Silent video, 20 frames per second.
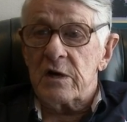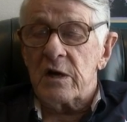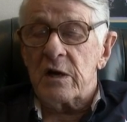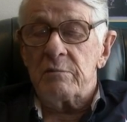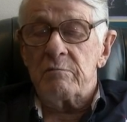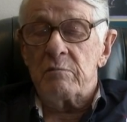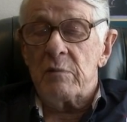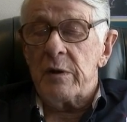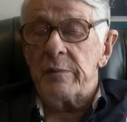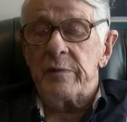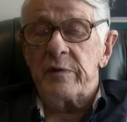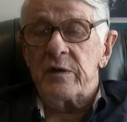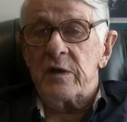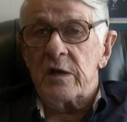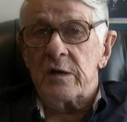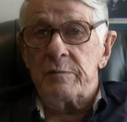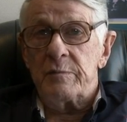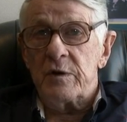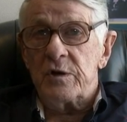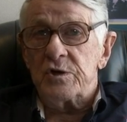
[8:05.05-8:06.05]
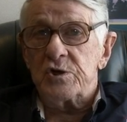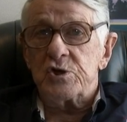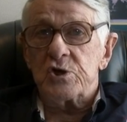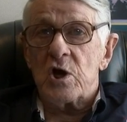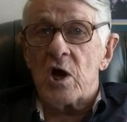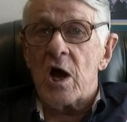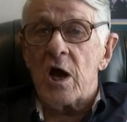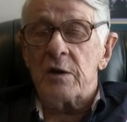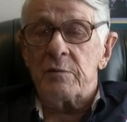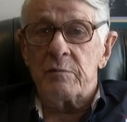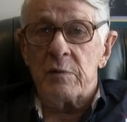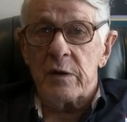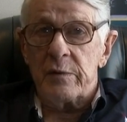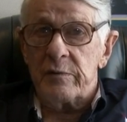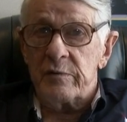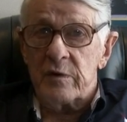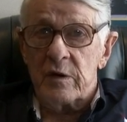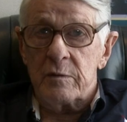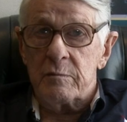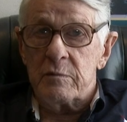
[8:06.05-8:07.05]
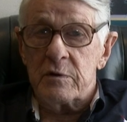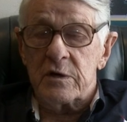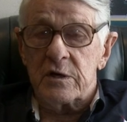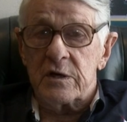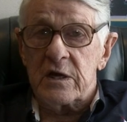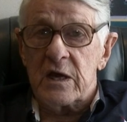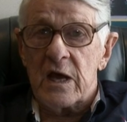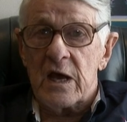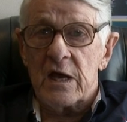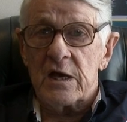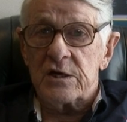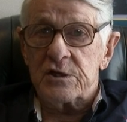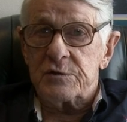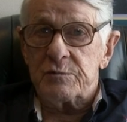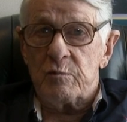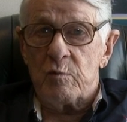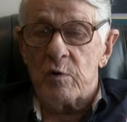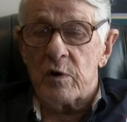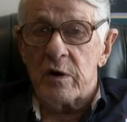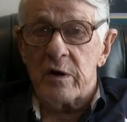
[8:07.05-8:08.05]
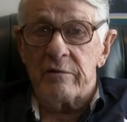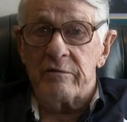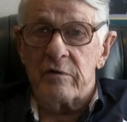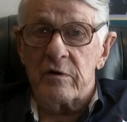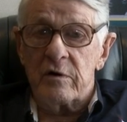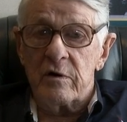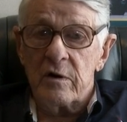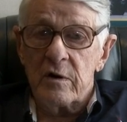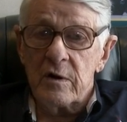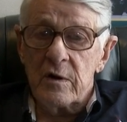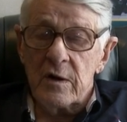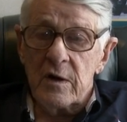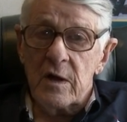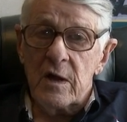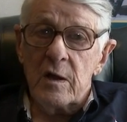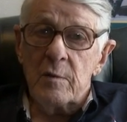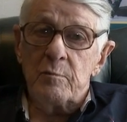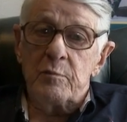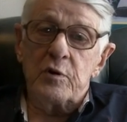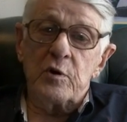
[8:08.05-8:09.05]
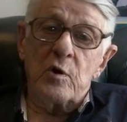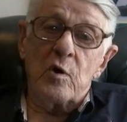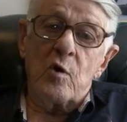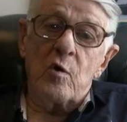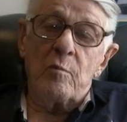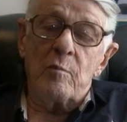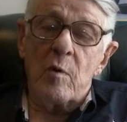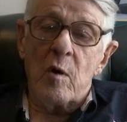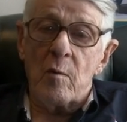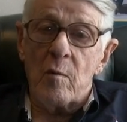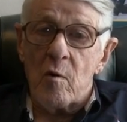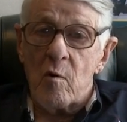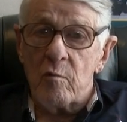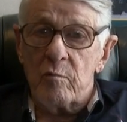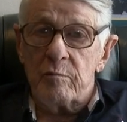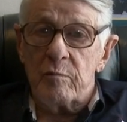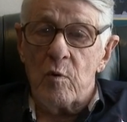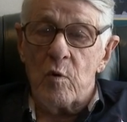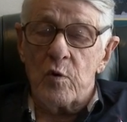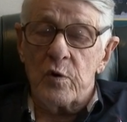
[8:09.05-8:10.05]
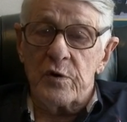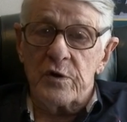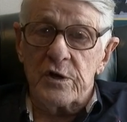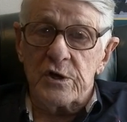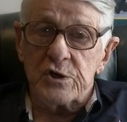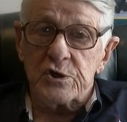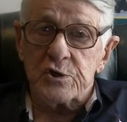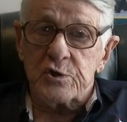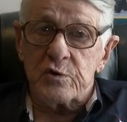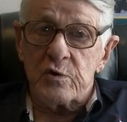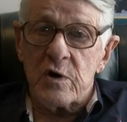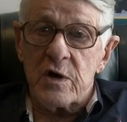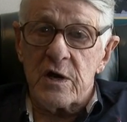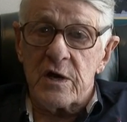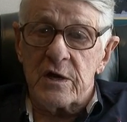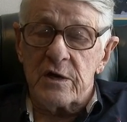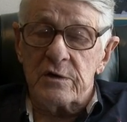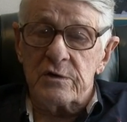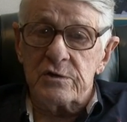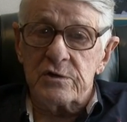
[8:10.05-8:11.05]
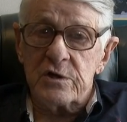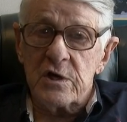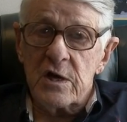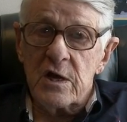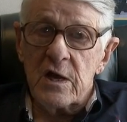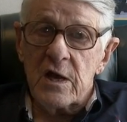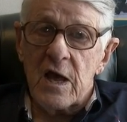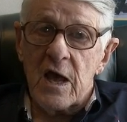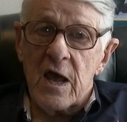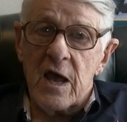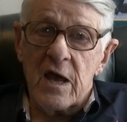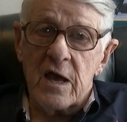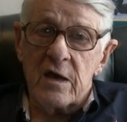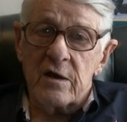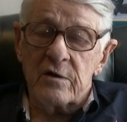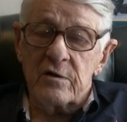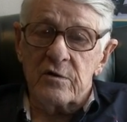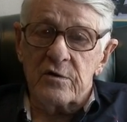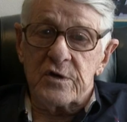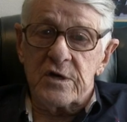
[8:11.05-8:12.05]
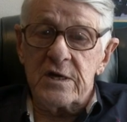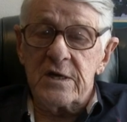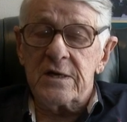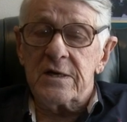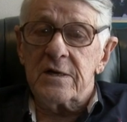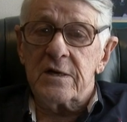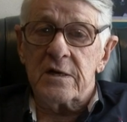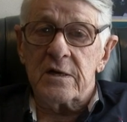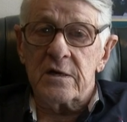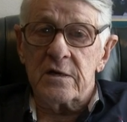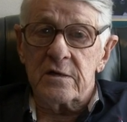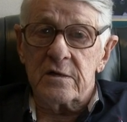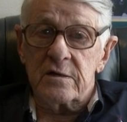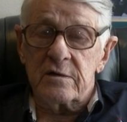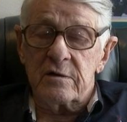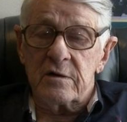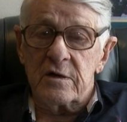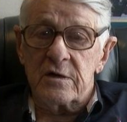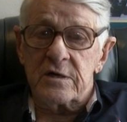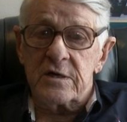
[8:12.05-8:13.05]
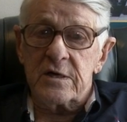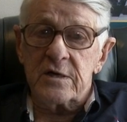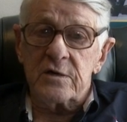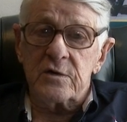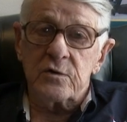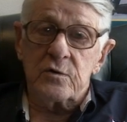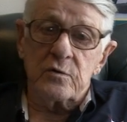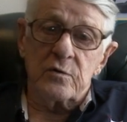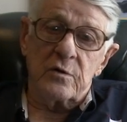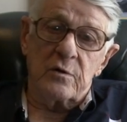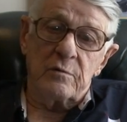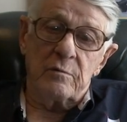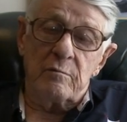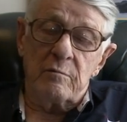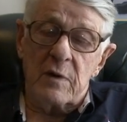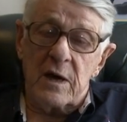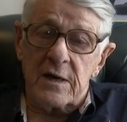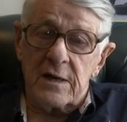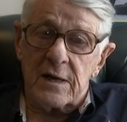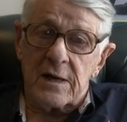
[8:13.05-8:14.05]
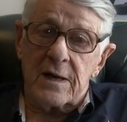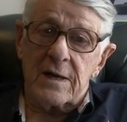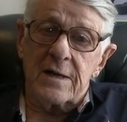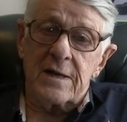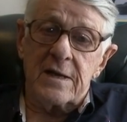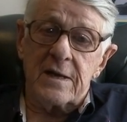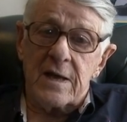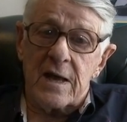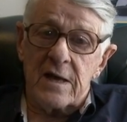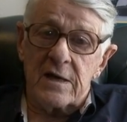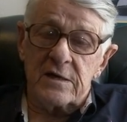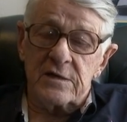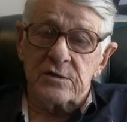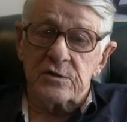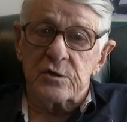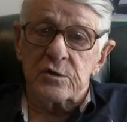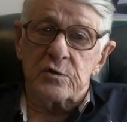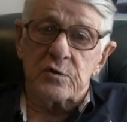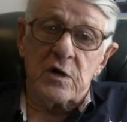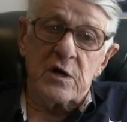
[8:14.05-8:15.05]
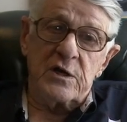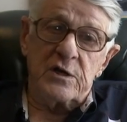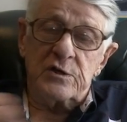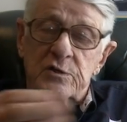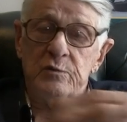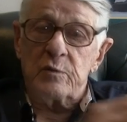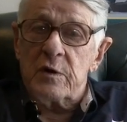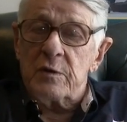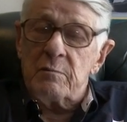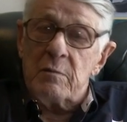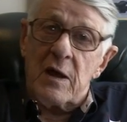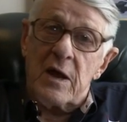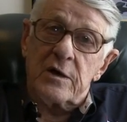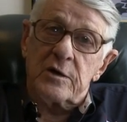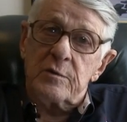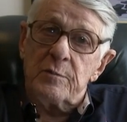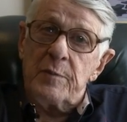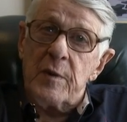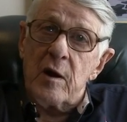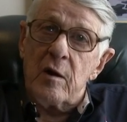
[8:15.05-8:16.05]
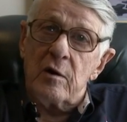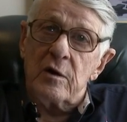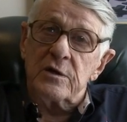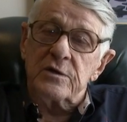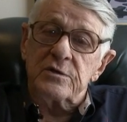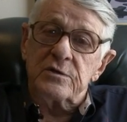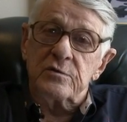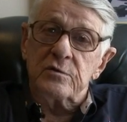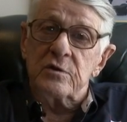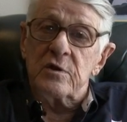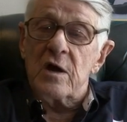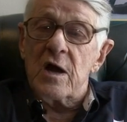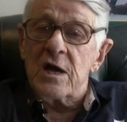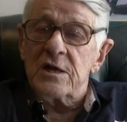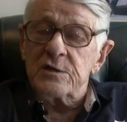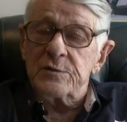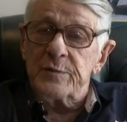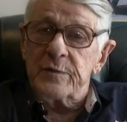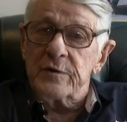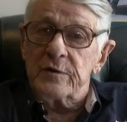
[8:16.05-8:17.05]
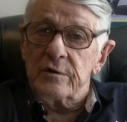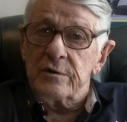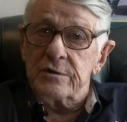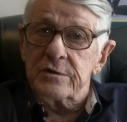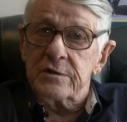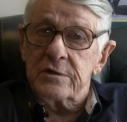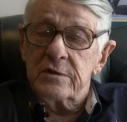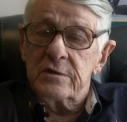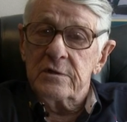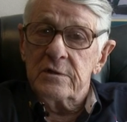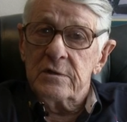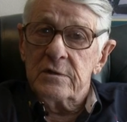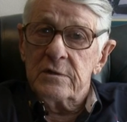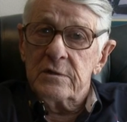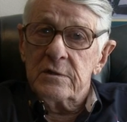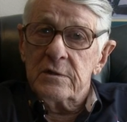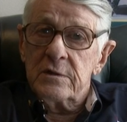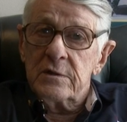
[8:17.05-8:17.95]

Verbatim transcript: They had, maybe they'd been shot, maybe they'd been gassed, whatever put them on board these trains and tend, uh, attend to them medically as the trains went back to Paris to the hospitals.